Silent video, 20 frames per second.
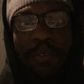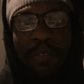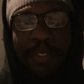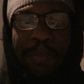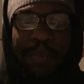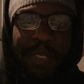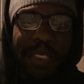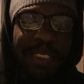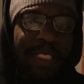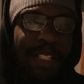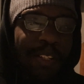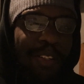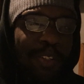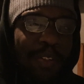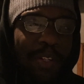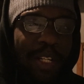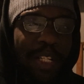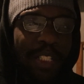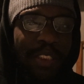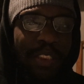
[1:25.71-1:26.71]
which might sound
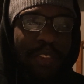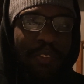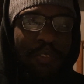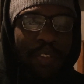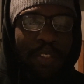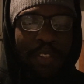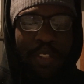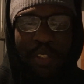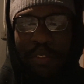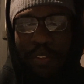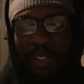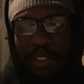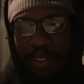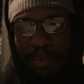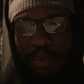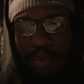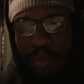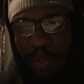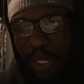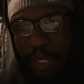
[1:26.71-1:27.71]
crazy. 53
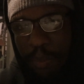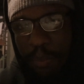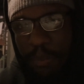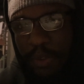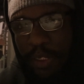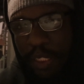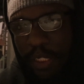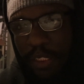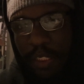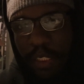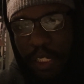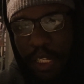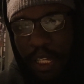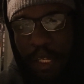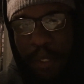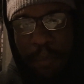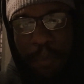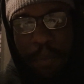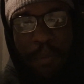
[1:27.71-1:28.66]
subscribers ain't a lot,